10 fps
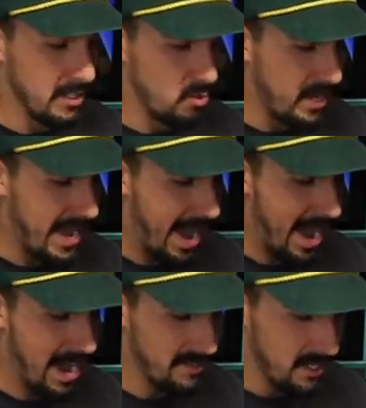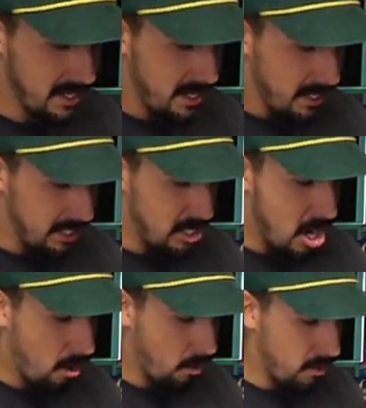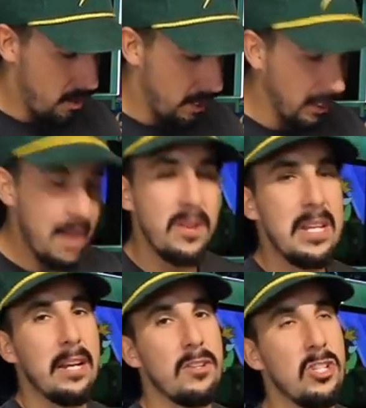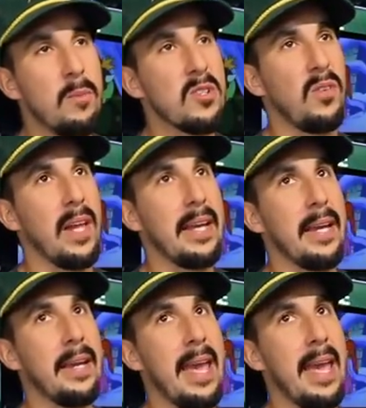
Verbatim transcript: as we have, you know, eleven years, you almost feel like it